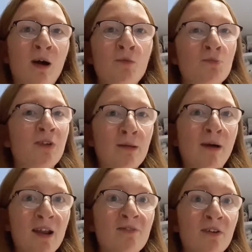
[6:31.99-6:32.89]
wouldn't really
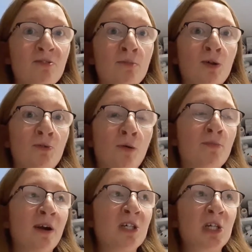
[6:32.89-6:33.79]
benefit from another
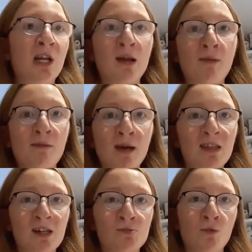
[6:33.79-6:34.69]
operation and it might make
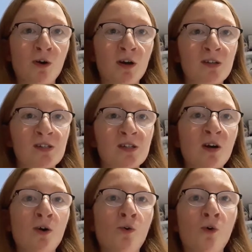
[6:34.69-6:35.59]
things worse
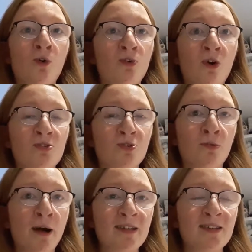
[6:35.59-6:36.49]
or not at all
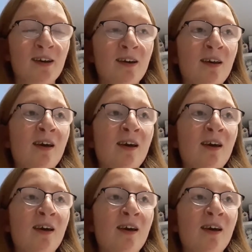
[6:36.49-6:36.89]
better,